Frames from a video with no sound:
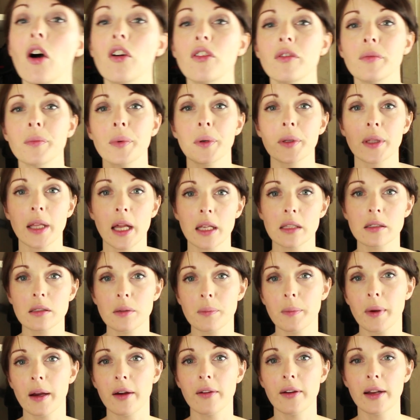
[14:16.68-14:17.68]
off and put that
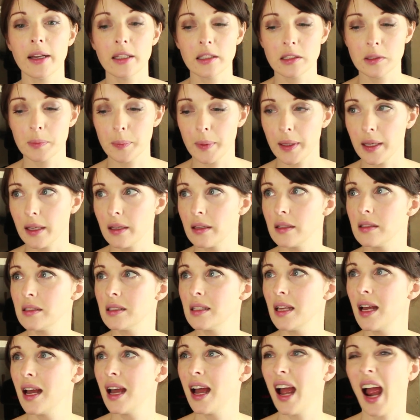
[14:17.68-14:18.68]
somewhere else
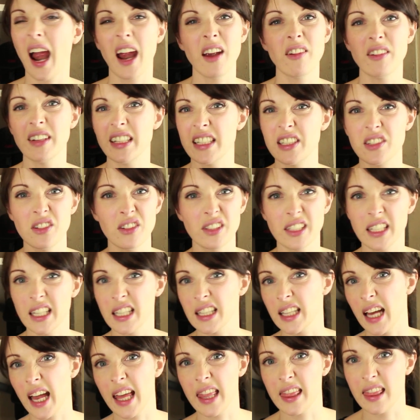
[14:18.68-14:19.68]
because I really don't
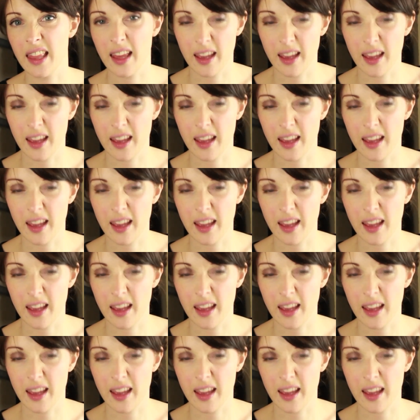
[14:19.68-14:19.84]
need that in